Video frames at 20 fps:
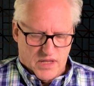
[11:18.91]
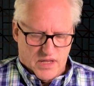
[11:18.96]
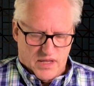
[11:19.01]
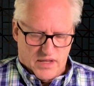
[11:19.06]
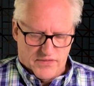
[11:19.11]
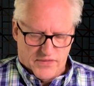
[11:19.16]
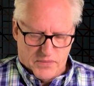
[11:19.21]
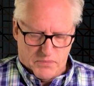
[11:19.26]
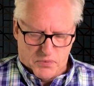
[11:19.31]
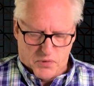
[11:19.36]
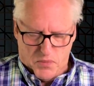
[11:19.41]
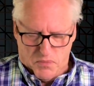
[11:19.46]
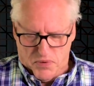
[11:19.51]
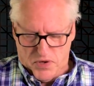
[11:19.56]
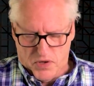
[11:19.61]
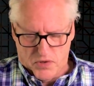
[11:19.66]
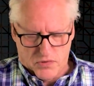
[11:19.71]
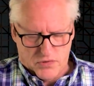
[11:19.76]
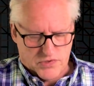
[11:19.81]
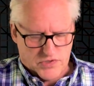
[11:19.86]
Of a
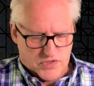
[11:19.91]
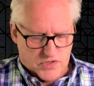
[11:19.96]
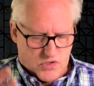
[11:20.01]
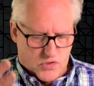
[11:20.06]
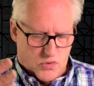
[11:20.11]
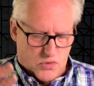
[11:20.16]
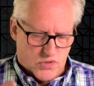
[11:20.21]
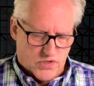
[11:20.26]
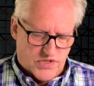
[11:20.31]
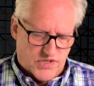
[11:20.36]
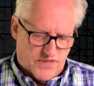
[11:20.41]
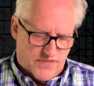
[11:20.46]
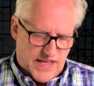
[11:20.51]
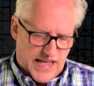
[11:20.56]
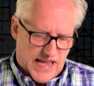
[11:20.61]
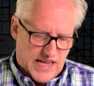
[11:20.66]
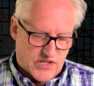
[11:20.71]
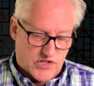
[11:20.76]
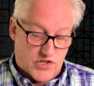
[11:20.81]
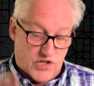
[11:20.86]
proposed course of
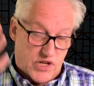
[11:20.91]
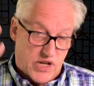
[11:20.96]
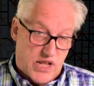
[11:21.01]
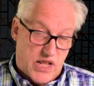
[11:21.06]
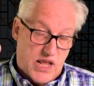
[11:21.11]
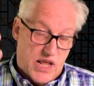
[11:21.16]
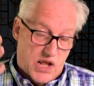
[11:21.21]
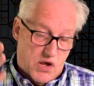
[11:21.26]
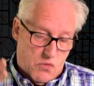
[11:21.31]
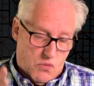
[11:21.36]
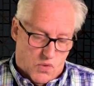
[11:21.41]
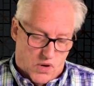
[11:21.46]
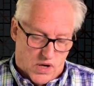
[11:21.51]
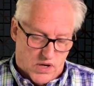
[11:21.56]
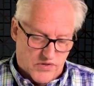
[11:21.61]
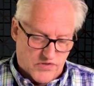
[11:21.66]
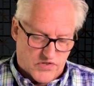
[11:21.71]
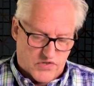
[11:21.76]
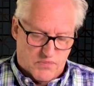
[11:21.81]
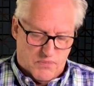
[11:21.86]
action, he
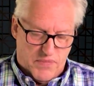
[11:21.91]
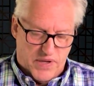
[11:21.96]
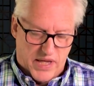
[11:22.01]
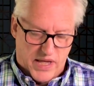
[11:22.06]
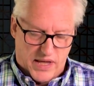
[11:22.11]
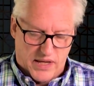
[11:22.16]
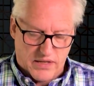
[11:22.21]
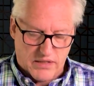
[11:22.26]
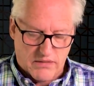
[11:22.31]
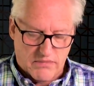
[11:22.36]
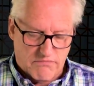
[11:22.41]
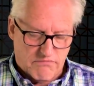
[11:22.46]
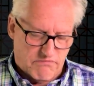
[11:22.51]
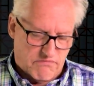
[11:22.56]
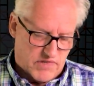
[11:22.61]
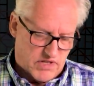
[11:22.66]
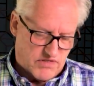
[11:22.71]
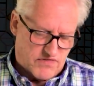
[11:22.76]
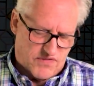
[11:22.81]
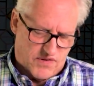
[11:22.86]
wants men,
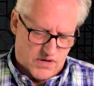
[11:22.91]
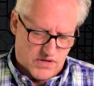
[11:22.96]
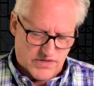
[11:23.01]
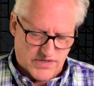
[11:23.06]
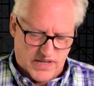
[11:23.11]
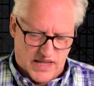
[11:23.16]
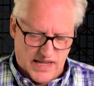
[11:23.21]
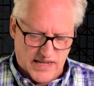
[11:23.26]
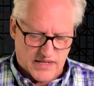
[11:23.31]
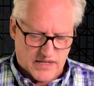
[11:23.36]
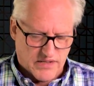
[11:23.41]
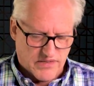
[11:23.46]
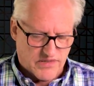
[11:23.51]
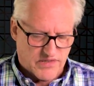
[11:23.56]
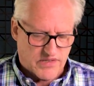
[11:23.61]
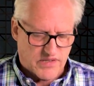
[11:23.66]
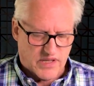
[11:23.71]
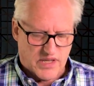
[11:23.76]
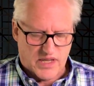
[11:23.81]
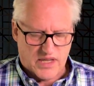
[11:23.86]
as far as I can
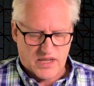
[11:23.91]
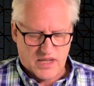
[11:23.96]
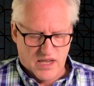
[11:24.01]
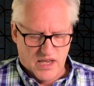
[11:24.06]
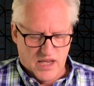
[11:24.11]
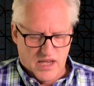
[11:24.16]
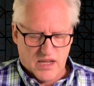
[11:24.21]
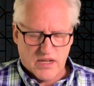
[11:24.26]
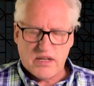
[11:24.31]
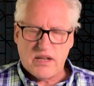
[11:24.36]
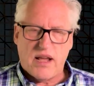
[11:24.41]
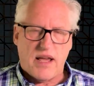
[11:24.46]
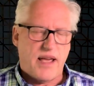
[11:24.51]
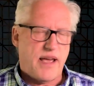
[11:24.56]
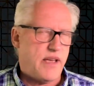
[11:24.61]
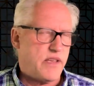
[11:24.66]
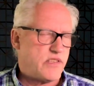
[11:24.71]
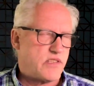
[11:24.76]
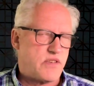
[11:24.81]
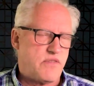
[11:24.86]
see, to
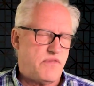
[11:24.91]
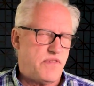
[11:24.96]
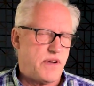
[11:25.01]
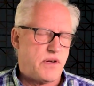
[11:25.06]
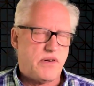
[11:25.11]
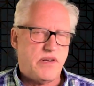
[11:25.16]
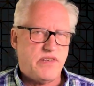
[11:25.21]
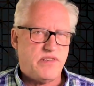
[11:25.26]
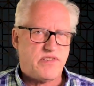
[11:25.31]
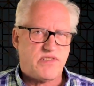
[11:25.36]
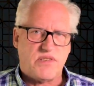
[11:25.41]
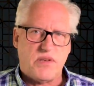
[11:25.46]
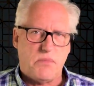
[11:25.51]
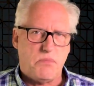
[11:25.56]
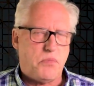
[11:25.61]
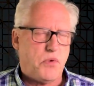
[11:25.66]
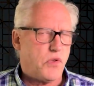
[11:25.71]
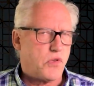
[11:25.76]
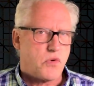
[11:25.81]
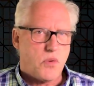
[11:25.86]
ask very
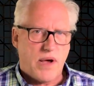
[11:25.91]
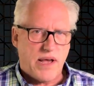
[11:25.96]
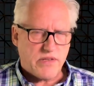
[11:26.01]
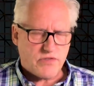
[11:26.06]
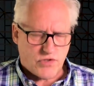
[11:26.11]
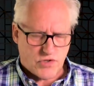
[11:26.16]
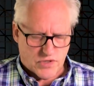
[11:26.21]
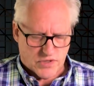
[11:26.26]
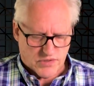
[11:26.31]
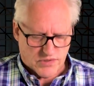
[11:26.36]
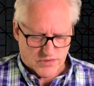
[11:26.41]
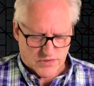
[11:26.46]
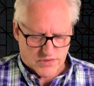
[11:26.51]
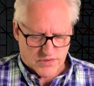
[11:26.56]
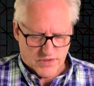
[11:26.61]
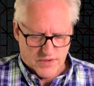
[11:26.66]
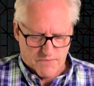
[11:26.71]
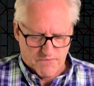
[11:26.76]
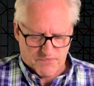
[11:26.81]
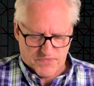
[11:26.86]
simple
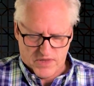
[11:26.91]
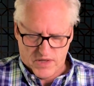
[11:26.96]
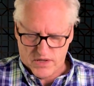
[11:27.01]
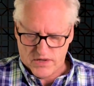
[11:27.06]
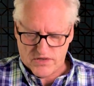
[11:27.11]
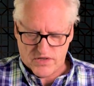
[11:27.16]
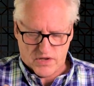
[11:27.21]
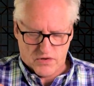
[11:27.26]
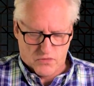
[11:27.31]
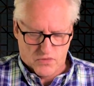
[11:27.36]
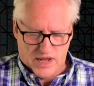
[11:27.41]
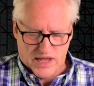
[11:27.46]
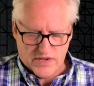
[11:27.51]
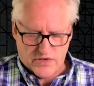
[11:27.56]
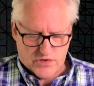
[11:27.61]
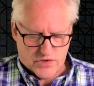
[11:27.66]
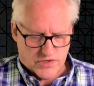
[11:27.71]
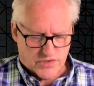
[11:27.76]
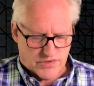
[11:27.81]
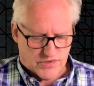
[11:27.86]
questions. Is it
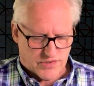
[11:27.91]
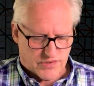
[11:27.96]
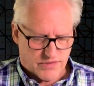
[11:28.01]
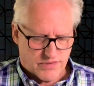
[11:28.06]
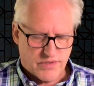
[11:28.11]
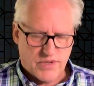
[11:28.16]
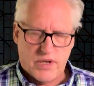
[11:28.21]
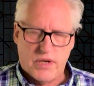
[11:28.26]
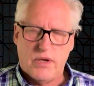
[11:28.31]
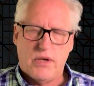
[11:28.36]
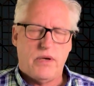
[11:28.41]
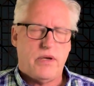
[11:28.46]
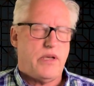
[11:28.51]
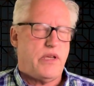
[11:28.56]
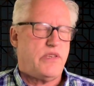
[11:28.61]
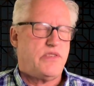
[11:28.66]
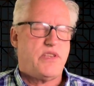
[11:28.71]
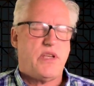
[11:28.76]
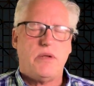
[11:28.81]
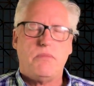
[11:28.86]
righteous?
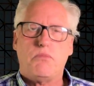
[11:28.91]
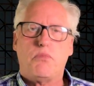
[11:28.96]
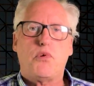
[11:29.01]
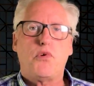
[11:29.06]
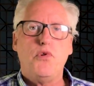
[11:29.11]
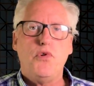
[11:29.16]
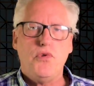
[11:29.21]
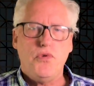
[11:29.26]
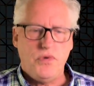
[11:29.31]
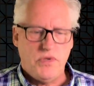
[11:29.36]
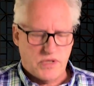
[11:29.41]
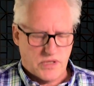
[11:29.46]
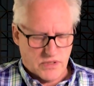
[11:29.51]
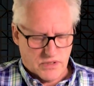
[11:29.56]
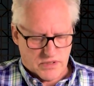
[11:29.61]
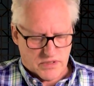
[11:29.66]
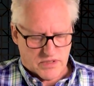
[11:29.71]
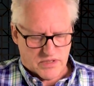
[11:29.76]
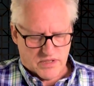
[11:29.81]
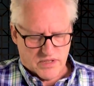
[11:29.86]
Is it
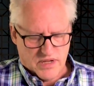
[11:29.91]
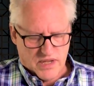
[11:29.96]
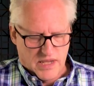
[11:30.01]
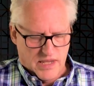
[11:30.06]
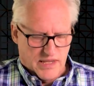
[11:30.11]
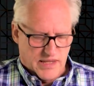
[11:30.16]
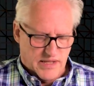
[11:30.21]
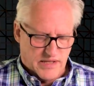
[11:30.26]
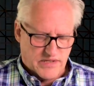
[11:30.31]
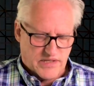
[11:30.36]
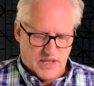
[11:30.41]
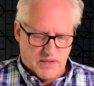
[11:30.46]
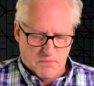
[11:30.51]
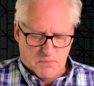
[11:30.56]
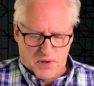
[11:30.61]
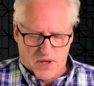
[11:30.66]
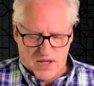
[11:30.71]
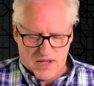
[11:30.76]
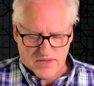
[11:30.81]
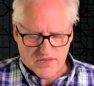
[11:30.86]
prudent? Is it
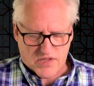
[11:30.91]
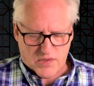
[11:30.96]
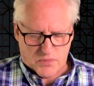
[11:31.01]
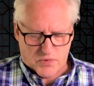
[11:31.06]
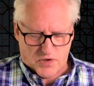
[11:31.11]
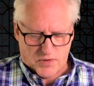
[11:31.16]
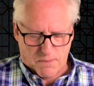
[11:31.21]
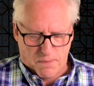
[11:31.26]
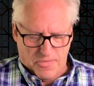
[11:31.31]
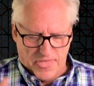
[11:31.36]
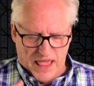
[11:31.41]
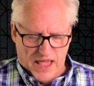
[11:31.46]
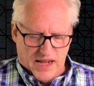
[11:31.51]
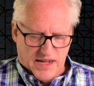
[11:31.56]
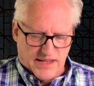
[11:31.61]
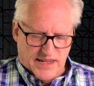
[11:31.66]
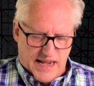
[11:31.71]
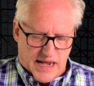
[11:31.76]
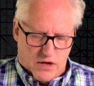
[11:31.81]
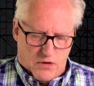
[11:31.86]
possible?
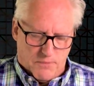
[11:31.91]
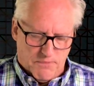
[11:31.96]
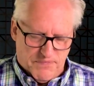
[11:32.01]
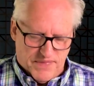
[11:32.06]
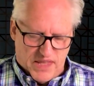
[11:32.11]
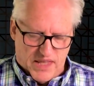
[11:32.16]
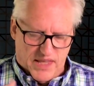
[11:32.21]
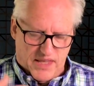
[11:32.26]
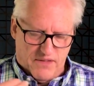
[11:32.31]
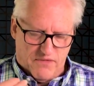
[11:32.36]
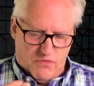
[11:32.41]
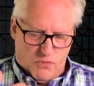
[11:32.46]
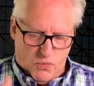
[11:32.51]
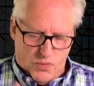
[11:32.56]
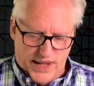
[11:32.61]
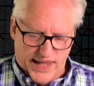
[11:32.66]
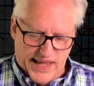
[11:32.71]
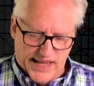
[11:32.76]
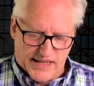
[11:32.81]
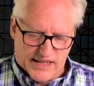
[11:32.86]
Now, if
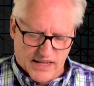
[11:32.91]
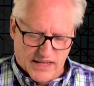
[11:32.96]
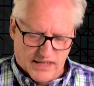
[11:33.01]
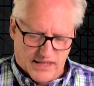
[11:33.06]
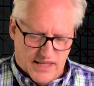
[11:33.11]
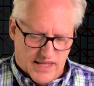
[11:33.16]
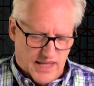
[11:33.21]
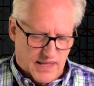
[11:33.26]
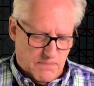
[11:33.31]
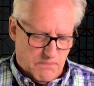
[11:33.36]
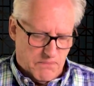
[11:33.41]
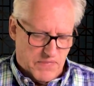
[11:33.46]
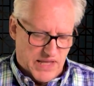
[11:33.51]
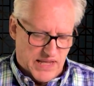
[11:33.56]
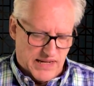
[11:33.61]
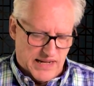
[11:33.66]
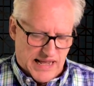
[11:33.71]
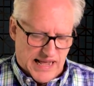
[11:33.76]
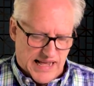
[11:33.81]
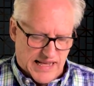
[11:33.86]
we can keep
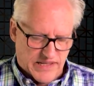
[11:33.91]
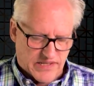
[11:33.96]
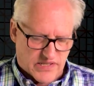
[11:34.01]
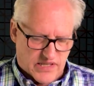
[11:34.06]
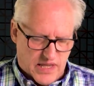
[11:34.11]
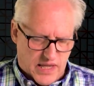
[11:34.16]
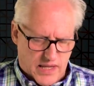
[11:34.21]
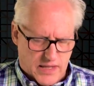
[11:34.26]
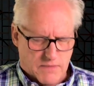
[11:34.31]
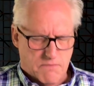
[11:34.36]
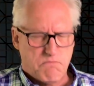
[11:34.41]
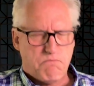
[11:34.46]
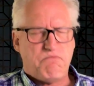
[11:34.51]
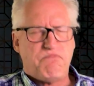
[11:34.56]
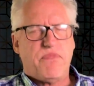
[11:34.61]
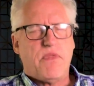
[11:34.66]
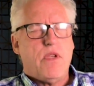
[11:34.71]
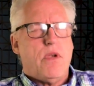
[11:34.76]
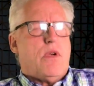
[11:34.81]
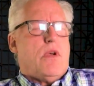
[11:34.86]
men asking,
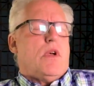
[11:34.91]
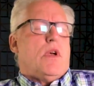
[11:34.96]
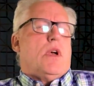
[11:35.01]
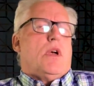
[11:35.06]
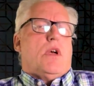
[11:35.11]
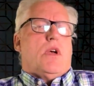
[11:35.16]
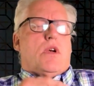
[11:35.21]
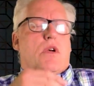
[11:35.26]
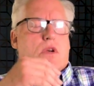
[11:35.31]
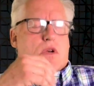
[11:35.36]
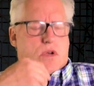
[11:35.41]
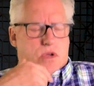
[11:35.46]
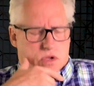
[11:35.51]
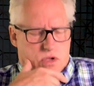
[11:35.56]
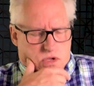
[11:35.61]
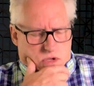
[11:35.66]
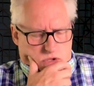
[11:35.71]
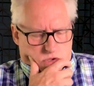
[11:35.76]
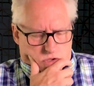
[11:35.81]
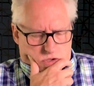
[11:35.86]

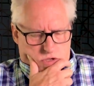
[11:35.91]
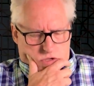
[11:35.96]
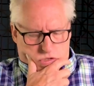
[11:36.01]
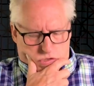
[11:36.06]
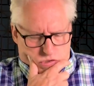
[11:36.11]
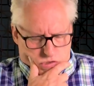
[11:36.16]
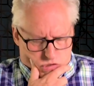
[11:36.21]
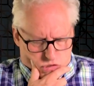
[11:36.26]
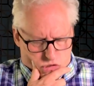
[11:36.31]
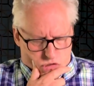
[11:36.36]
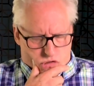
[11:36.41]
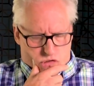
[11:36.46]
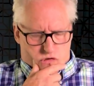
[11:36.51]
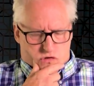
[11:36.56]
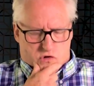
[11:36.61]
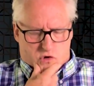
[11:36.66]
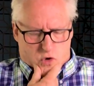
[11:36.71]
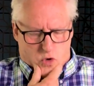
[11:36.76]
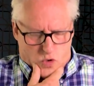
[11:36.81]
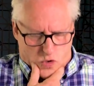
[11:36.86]
is it in
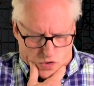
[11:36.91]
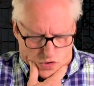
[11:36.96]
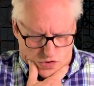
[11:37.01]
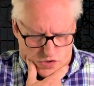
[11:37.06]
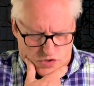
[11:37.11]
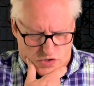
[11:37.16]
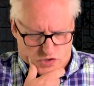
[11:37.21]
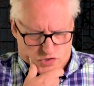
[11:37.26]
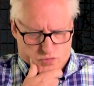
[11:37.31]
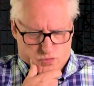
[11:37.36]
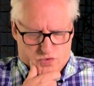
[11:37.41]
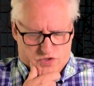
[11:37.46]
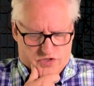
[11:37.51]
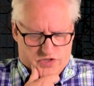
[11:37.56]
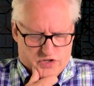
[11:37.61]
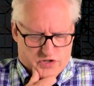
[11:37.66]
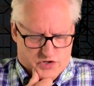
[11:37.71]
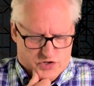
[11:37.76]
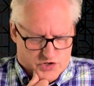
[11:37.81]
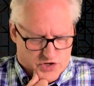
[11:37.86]
accordance with
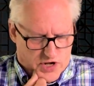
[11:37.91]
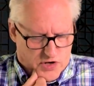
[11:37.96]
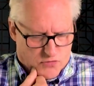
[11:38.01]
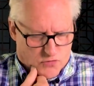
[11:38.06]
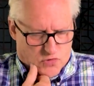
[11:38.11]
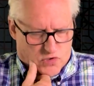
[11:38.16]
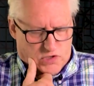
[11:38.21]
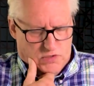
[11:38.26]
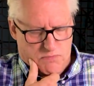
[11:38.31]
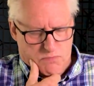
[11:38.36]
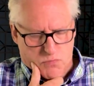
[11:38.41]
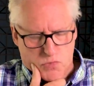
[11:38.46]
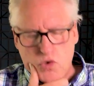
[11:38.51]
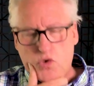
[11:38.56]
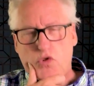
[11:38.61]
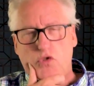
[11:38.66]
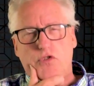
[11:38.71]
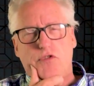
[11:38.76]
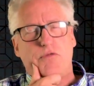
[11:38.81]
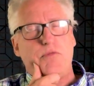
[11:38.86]
the general
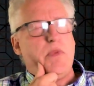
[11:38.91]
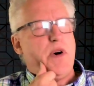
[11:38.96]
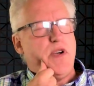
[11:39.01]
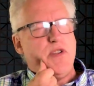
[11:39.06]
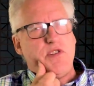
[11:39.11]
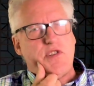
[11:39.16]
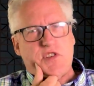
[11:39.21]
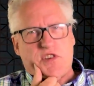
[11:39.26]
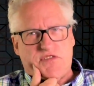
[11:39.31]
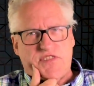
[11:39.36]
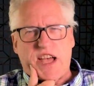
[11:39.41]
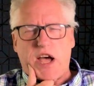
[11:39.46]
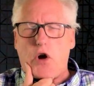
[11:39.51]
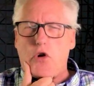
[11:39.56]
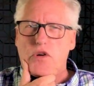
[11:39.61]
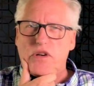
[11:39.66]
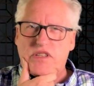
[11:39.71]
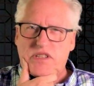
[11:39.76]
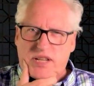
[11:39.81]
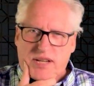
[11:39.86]
movement of
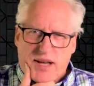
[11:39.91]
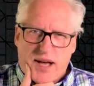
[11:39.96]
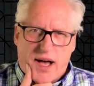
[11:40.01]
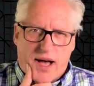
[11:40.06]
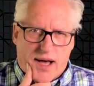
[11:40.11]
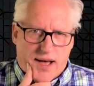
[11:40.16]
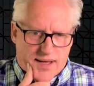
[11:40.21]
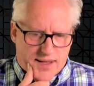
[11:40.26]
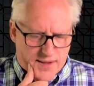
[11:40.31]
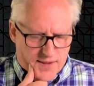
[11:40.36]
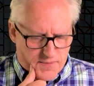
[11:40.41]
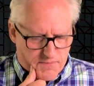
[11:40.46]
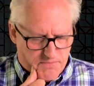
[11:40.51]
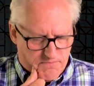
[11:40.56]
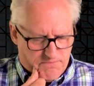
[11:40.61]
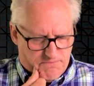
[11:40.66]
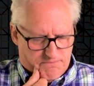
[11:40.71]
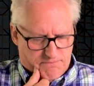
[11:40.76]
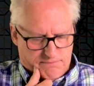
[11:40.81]
our time?